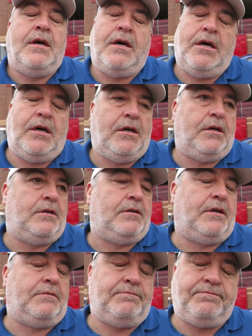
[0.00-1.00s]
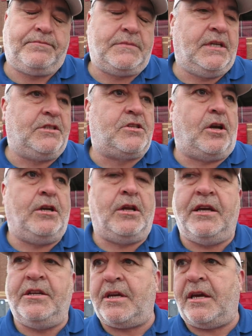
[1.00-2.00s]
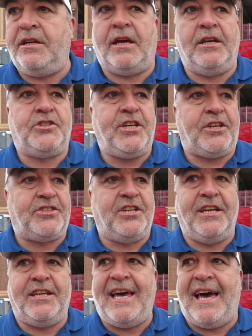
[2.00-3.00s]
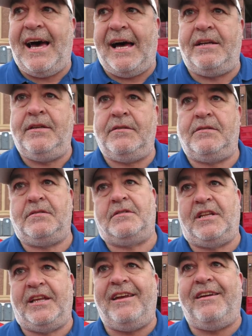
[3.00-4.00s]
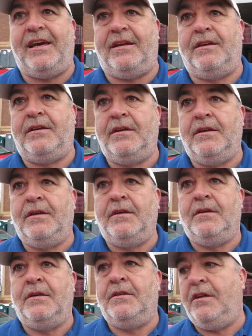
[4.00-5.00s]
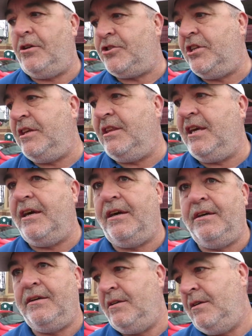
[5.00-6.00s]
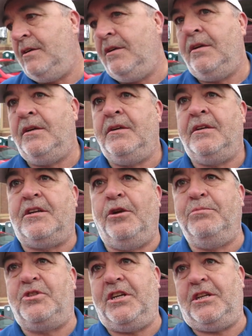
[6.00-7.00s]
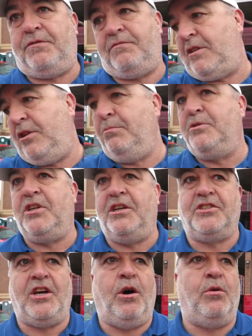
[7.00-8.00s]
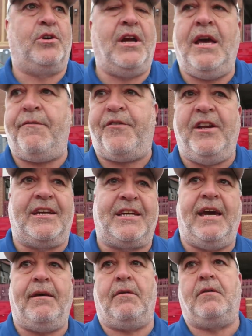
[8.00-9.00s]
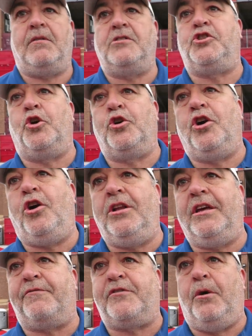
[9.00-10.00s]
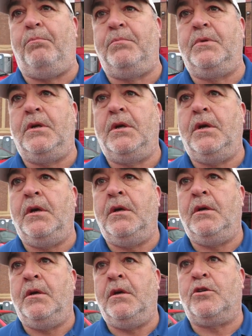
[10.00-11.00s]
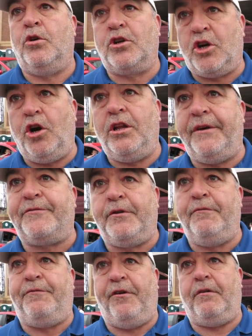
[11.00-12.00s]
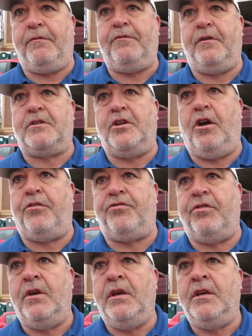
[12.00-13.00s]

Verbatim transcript: Give that away. He's got to, he's, he's chested it down, clear it. Lost it there. Clumsy as, clumsy as out, great free kick. Shoot goalie have come. Cut goalie have come for, cross.